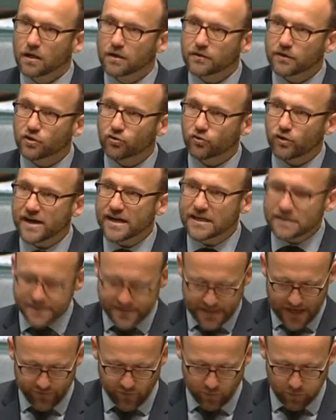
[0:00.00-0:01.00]
The
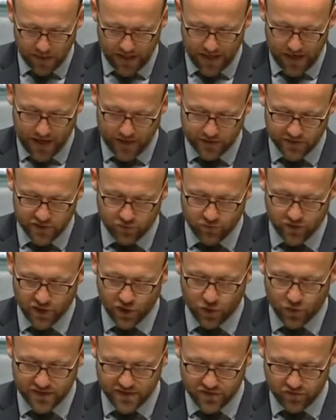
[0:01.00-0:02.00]
Greens have a plan to
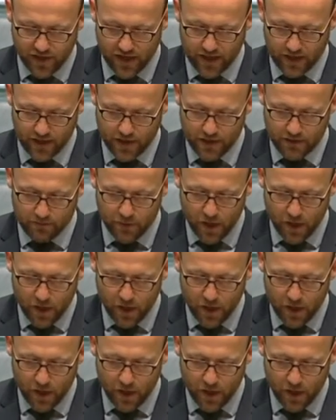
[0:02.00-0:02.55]
renew Australia